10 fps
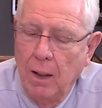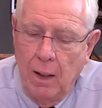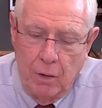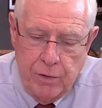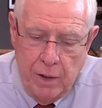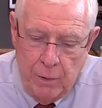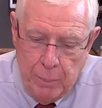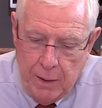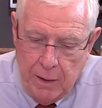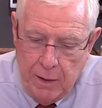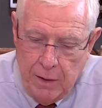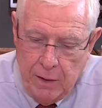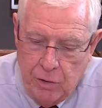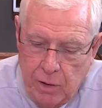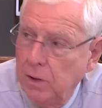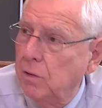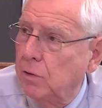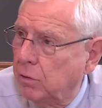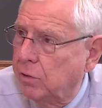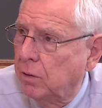And of course, another big initiative
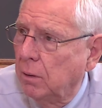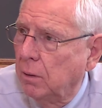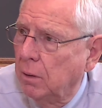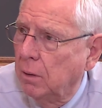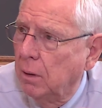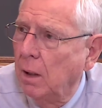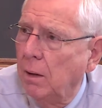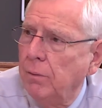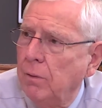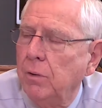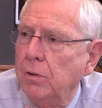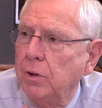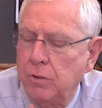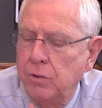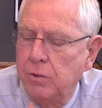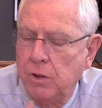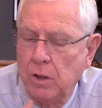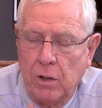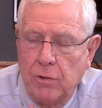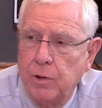is, as
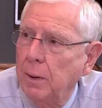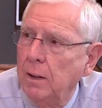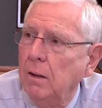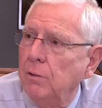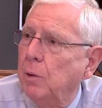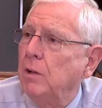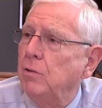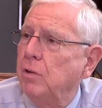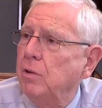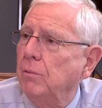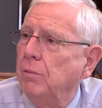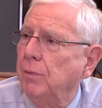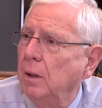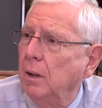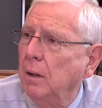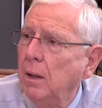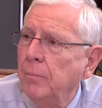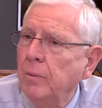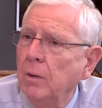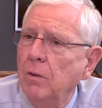suggested by Dale, is the pension funding.
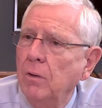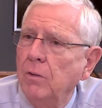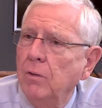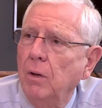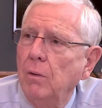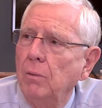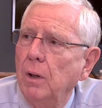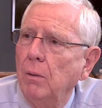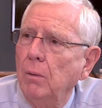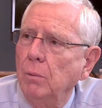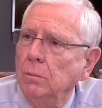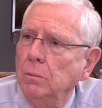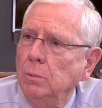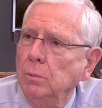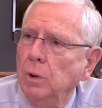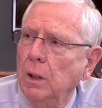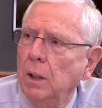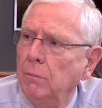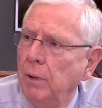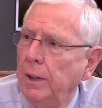So we're
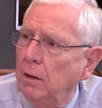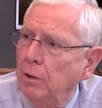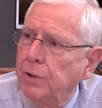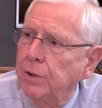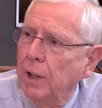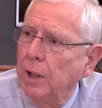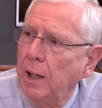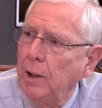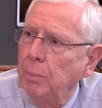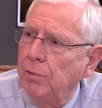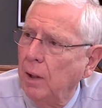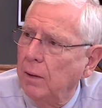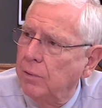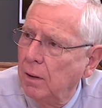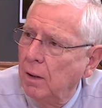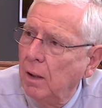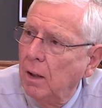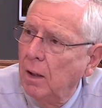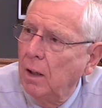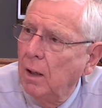running close to 80%
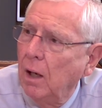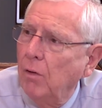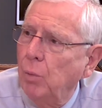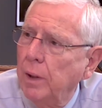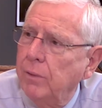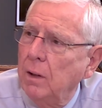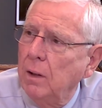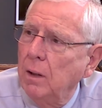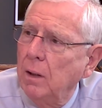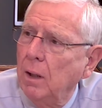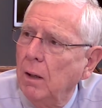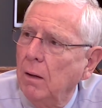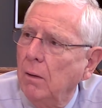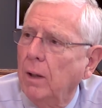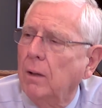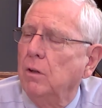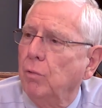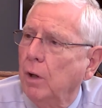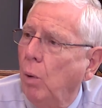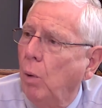of what the ARC
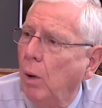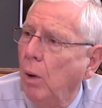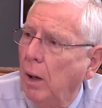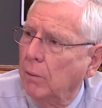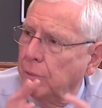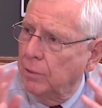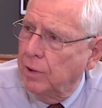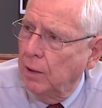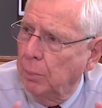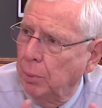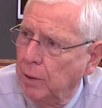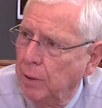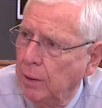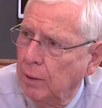is required for the state to put in.